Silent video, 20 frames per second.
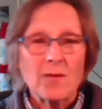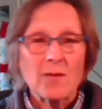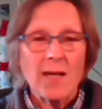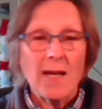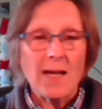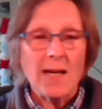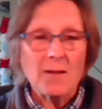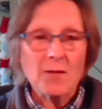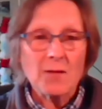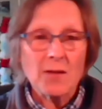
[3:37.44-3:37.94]

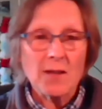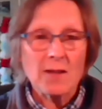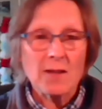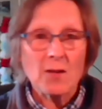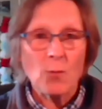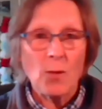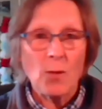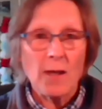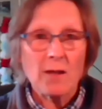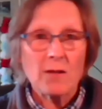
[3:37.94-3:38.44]
Anything that
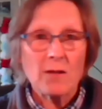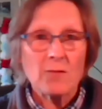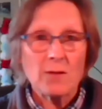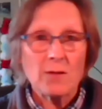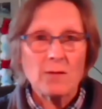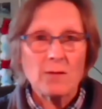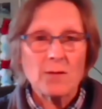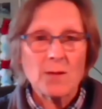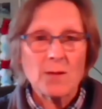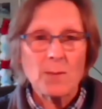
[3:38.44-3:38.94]
we can
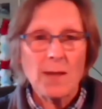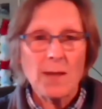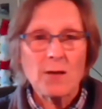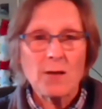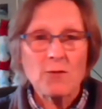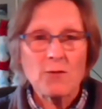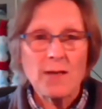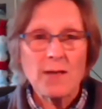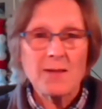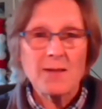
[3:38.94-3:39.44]
do to
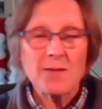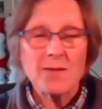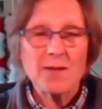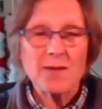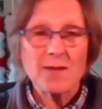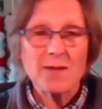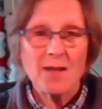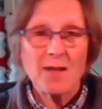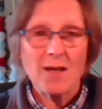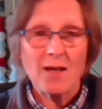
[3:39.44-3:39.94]

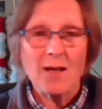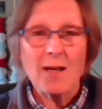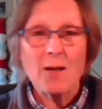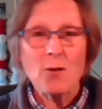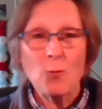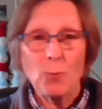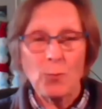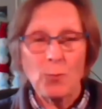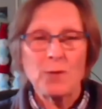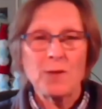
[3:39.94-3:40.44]
increase her
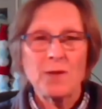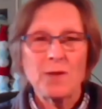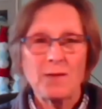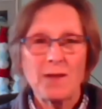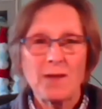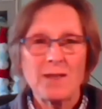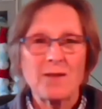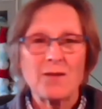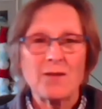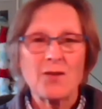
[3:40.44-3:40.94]
output of
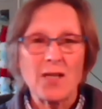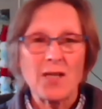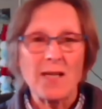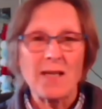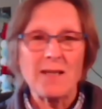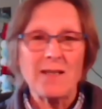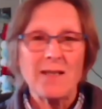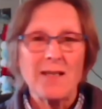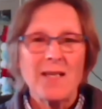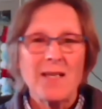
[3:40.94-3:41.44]

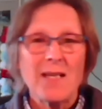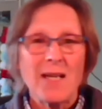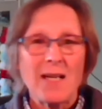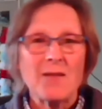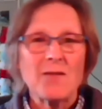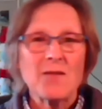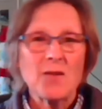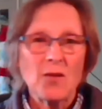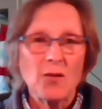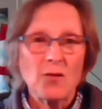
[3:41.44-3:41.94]
energy
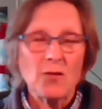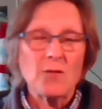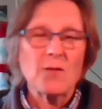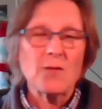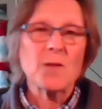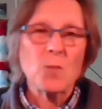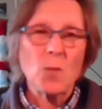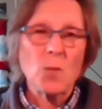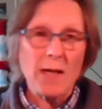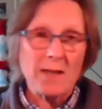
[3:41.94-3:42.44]
is good,
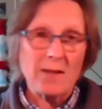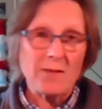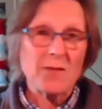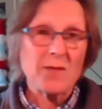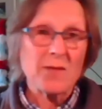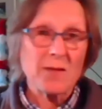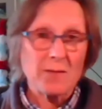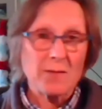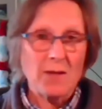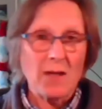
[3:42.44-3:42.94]
as well
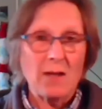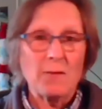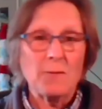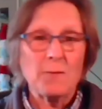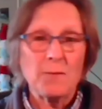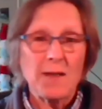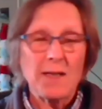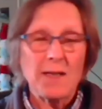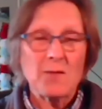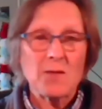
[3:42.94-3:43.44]
as
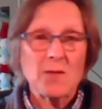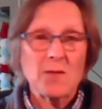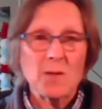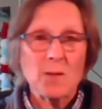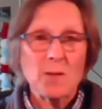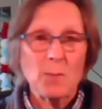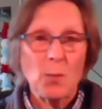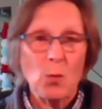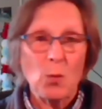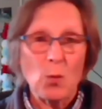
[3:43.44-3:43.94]
feed to
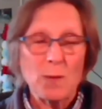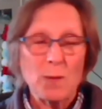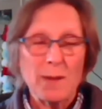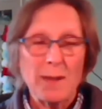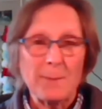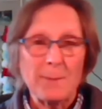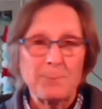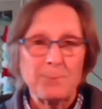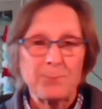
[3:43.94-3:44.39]
support her.